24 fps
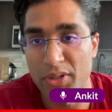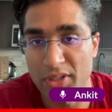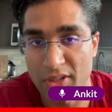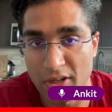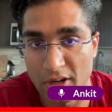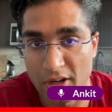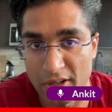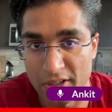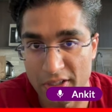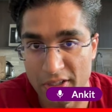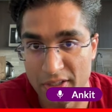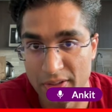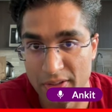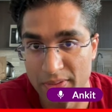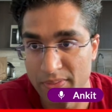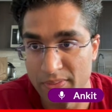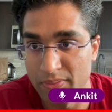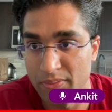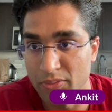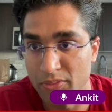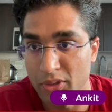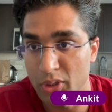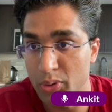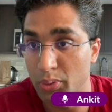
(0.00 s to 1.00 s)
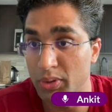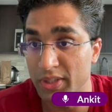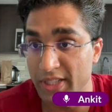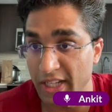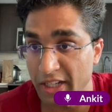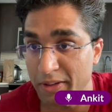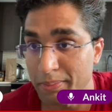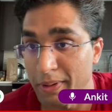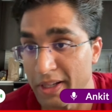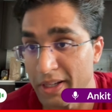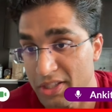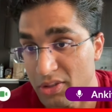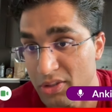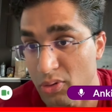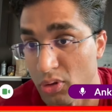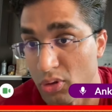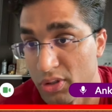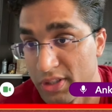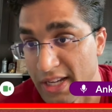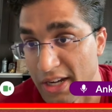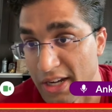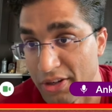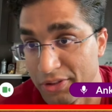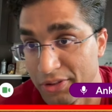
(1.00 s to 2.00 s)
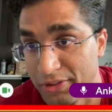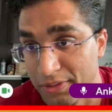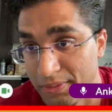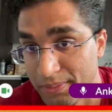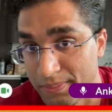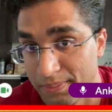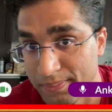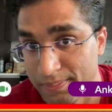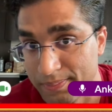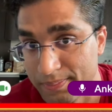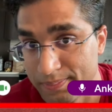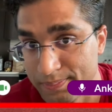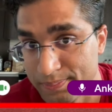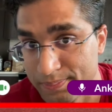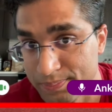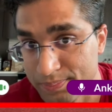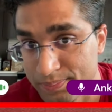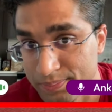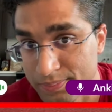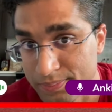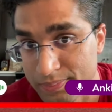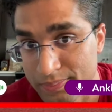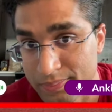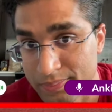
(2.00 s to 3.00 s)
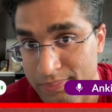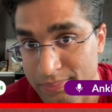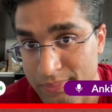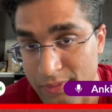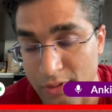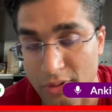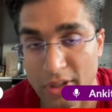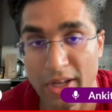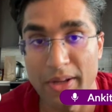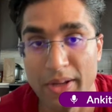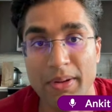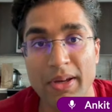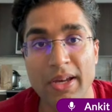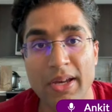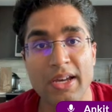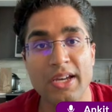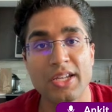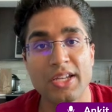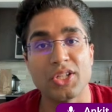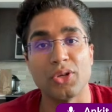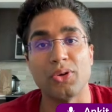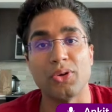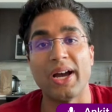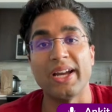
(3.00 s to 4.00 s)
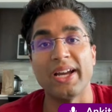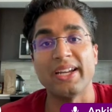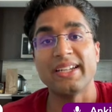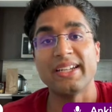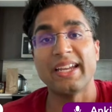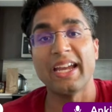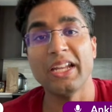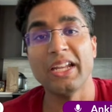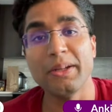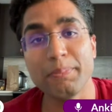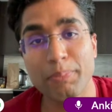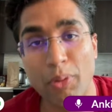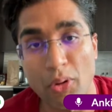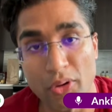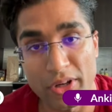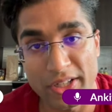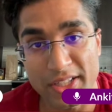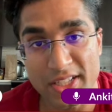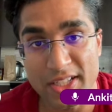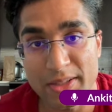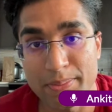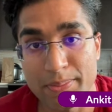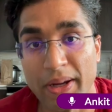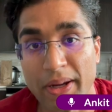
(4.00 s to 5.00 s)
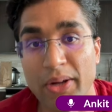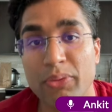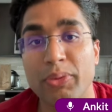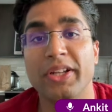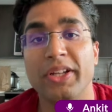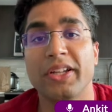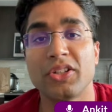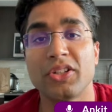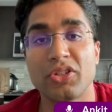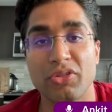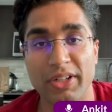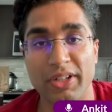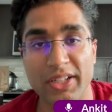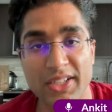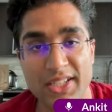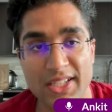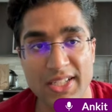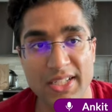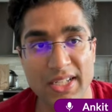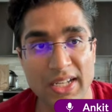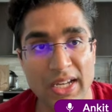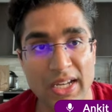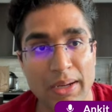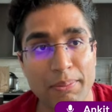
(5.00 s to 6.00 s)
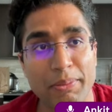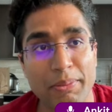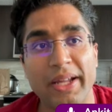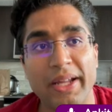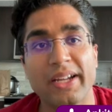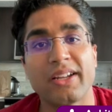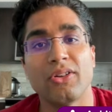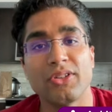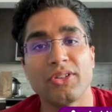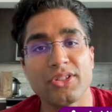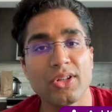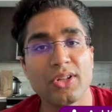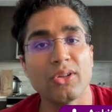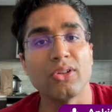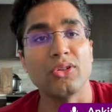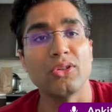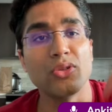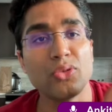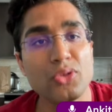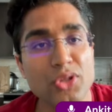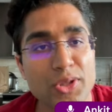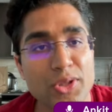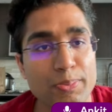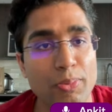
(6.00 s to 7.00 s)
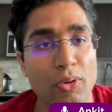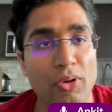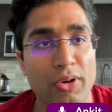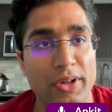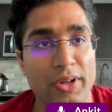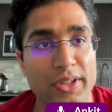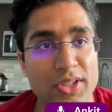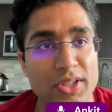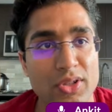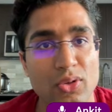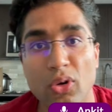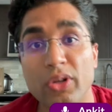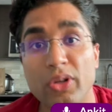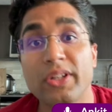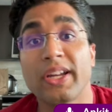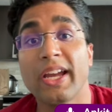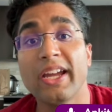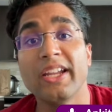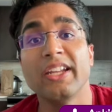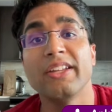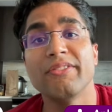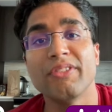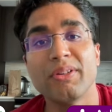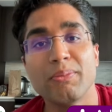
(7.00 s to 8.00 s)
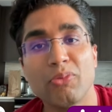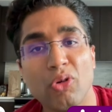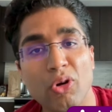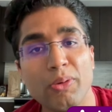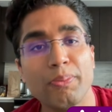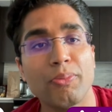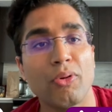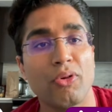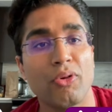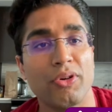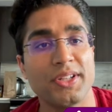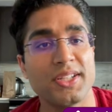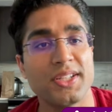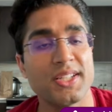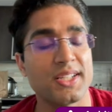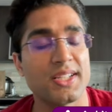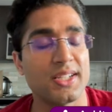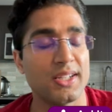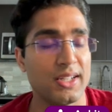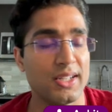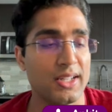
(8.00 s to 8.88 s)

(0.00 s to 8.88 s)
cards, which will take my score down. Okay? So I gain points by winning tricks, but I can also lose points or gain even more points